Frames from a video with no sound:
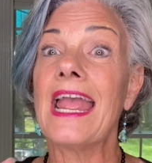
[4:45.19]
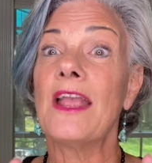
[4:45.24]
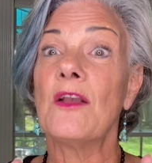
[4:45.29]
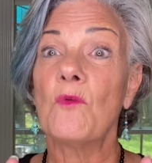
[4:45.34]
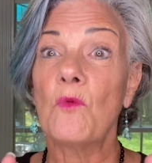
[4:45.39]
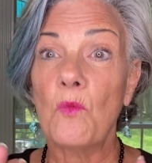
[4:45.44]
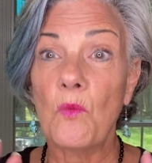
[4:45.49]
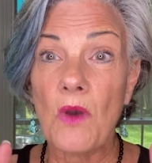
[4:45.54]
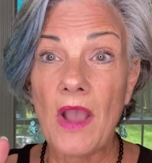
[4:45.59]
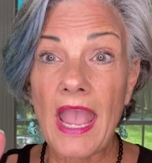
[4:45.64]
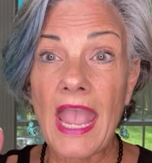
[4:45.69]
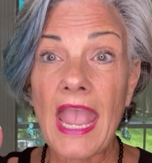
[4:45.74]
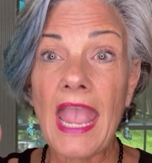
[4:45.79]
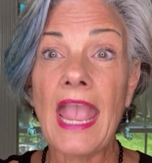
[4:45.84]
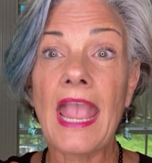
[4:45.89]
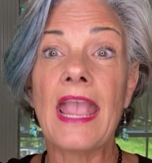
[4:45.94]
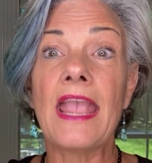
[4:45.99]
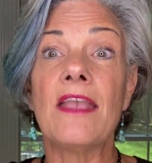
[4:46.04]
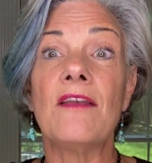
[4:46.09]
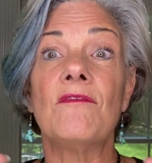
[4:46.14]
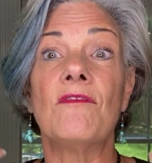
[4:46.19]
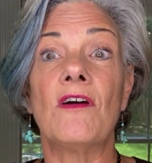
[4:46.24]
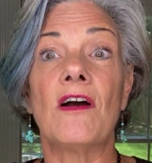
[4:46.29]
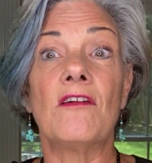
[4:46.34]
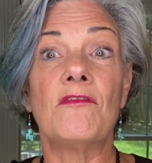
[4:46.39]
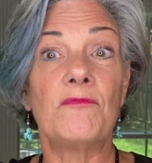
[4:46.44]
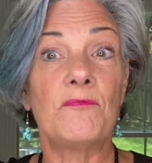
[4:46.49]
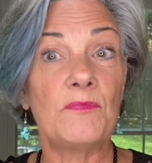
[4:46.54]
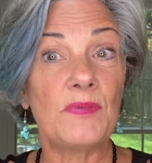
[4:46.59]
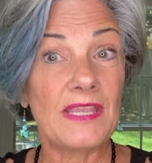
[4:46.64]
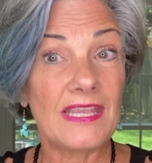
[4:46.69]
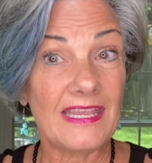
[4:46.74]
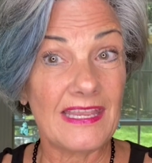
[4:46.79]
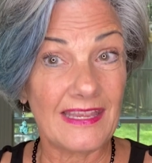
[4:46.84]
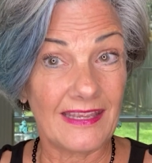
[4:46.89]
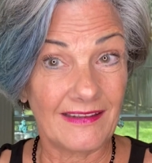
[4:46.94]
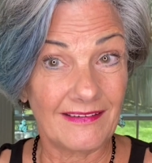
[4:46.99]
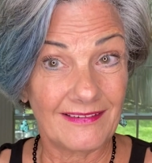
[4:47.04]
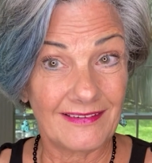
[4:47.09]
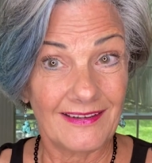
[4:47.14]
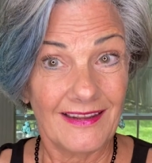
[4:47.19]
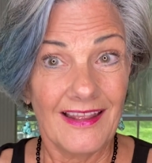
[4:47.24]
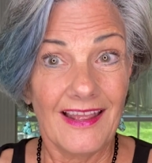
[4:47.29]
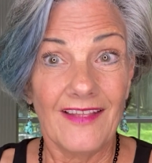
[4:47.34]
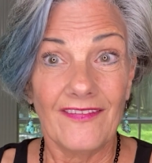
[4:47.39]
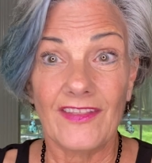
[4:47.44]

a wave of peace